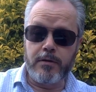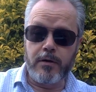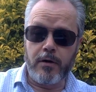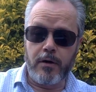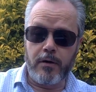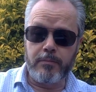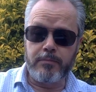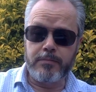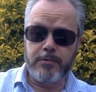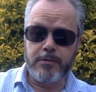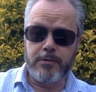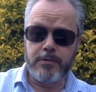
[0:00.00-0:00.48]

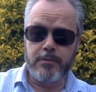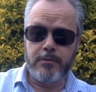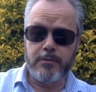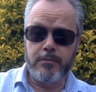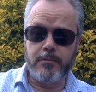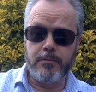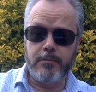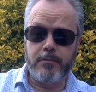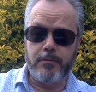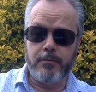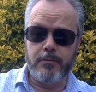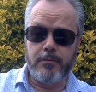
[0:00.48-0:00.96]
copped
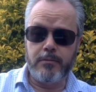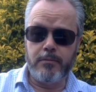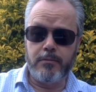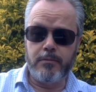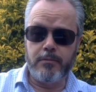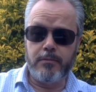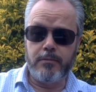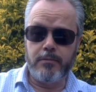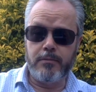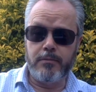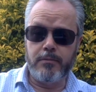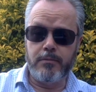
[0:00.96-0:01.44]

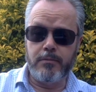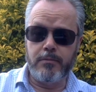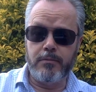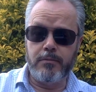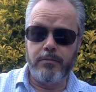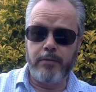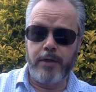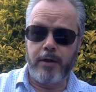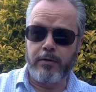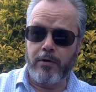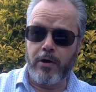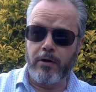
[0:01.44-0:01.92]

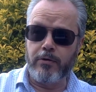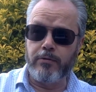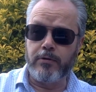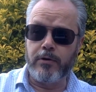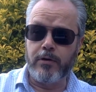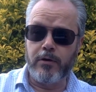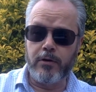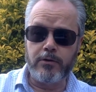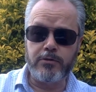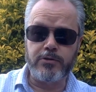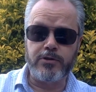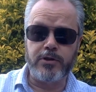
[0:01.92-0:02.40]
their
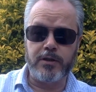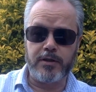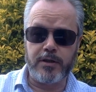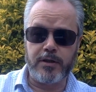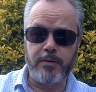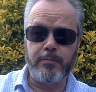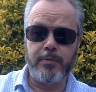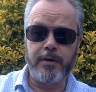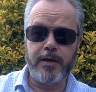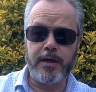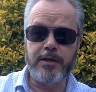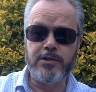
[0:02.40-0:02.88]
own logic, the
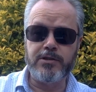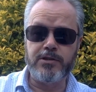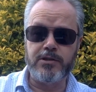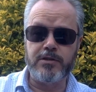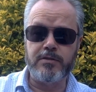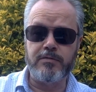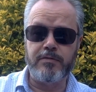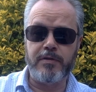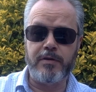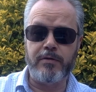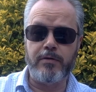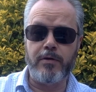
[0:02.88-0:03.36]

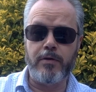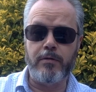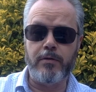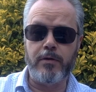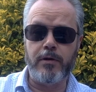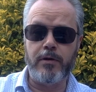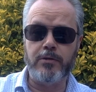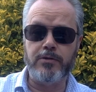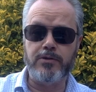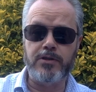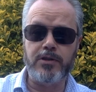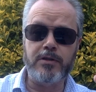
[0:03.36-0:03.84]
implications of their own
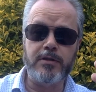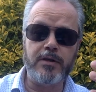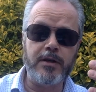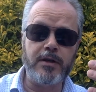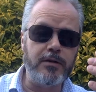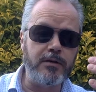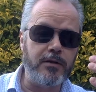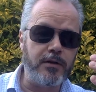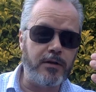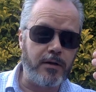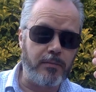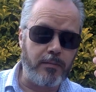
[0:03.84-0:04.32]
logic, they
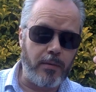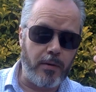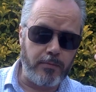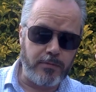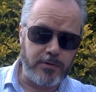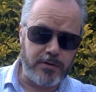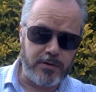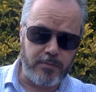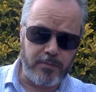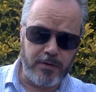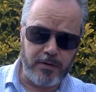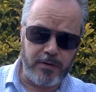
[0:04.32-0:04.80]
could have come up
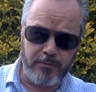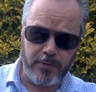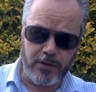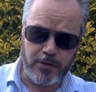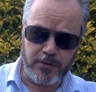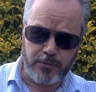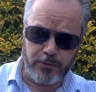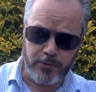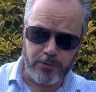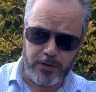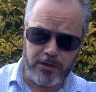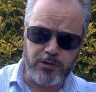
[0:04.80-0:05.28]
with something
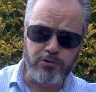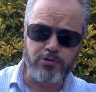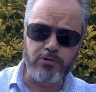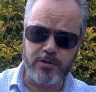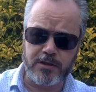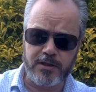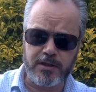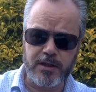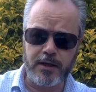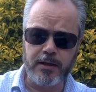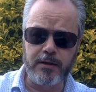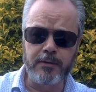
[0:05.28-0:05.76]
much more
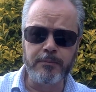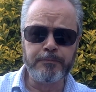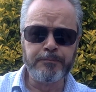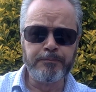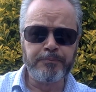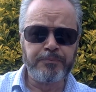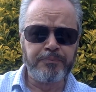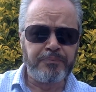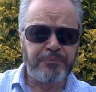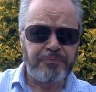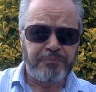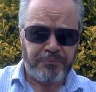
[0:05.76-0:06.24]
interesting,
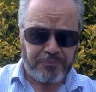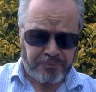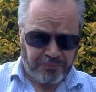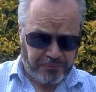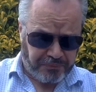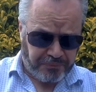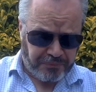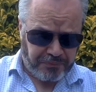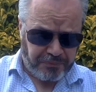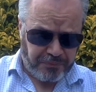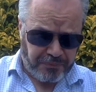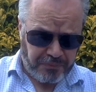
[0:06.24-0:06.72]

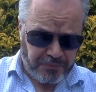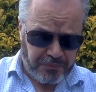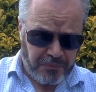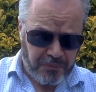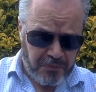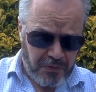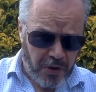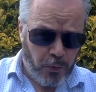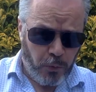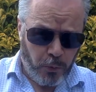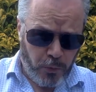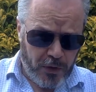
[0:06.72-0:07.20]

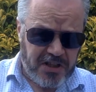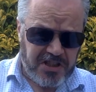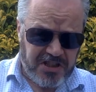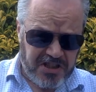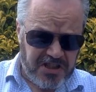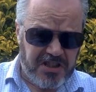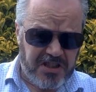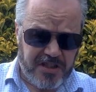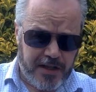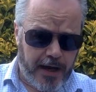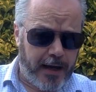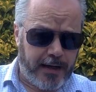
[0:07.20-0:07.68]
which
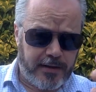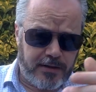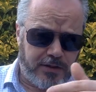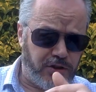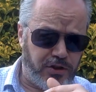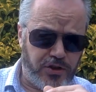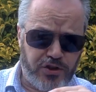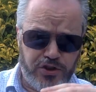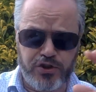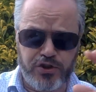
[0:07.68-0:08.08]
is that